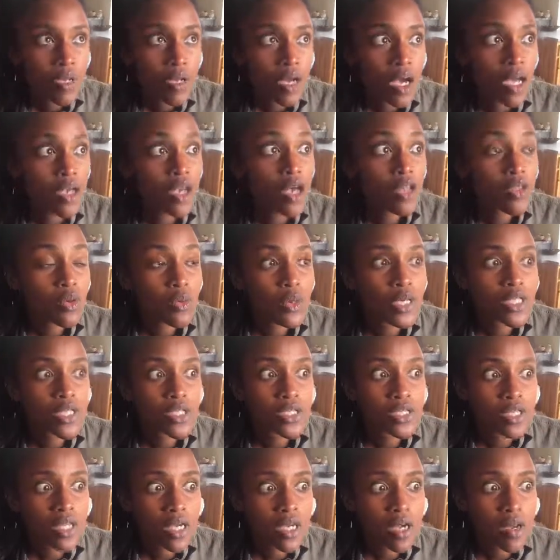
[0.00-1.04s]
Another way to
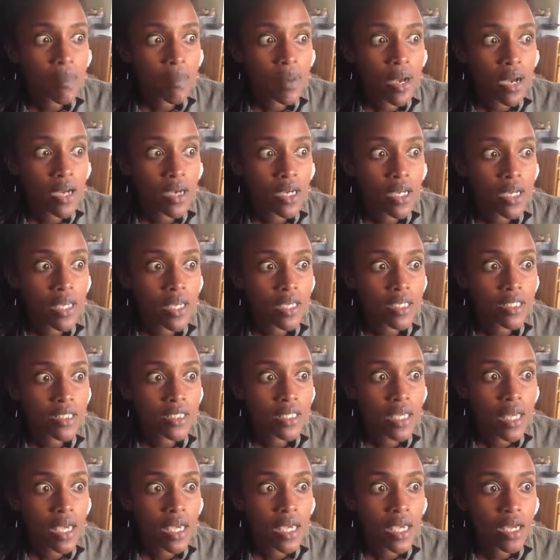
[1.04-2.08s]
think about it is
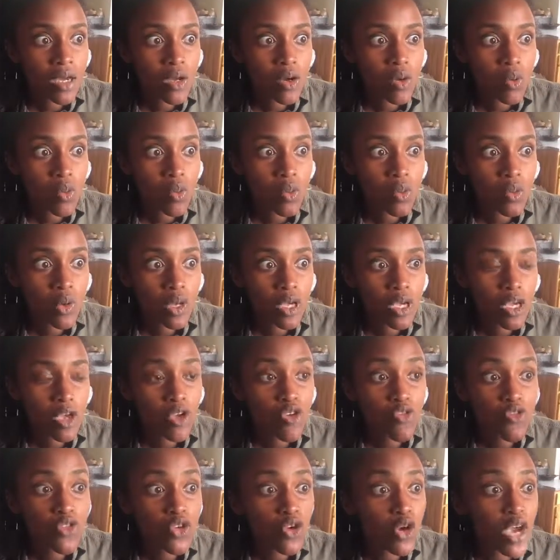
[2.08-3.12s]
like,
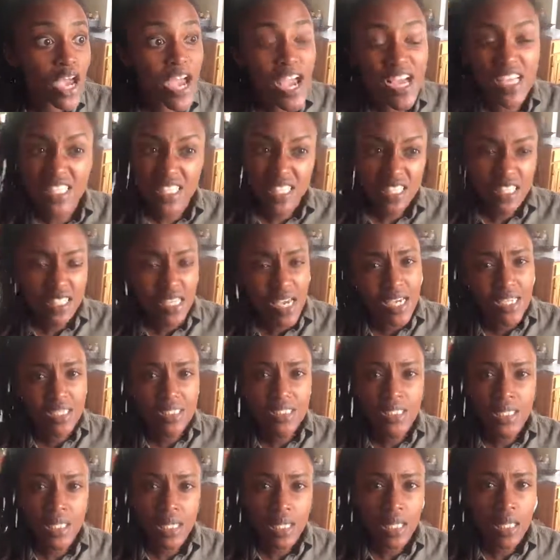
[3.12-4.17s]
if you're
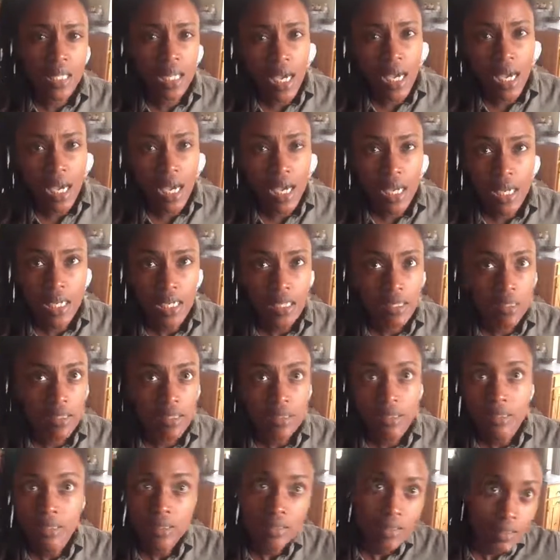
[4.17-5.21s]
exercising a lot,
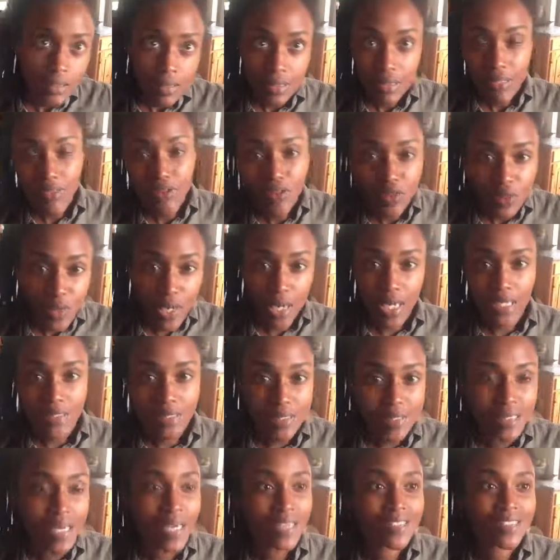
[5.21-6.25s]

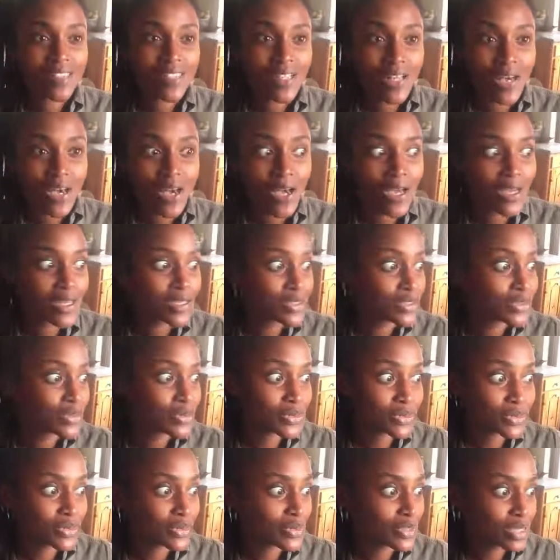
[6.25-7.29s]

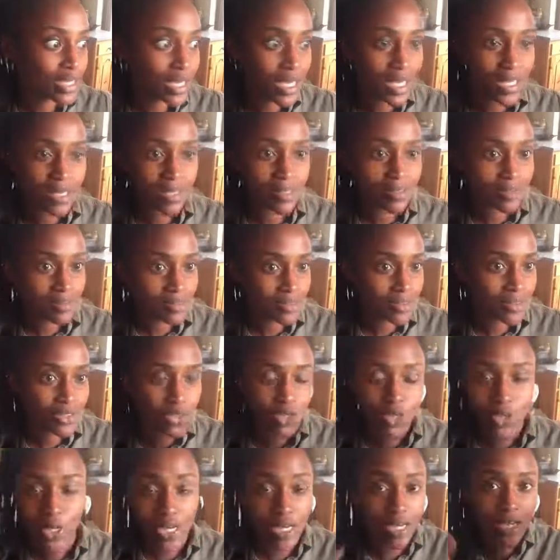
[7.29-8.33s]
you're like
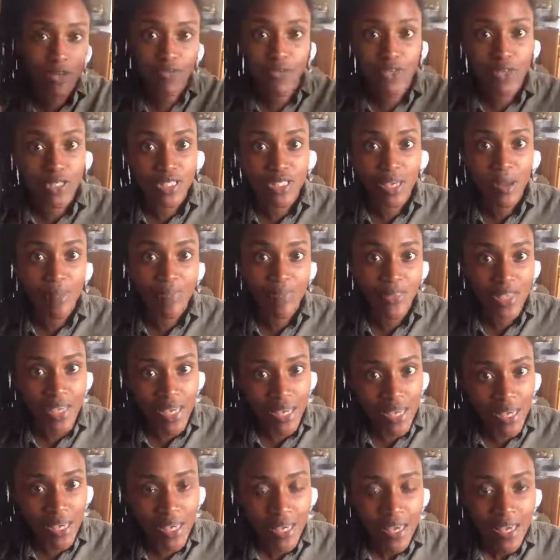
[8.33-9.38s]
training for
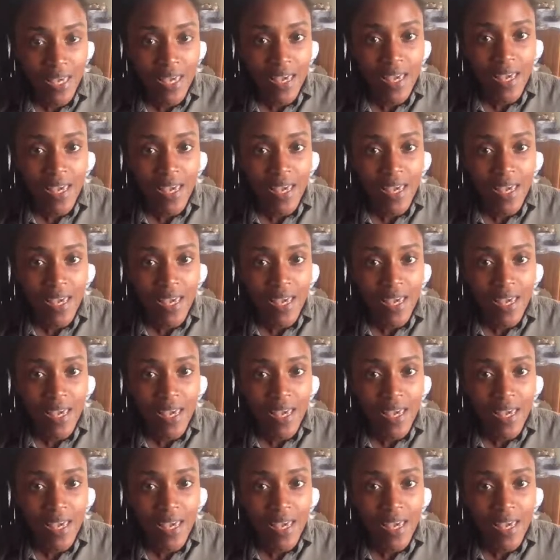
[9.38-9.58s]
something.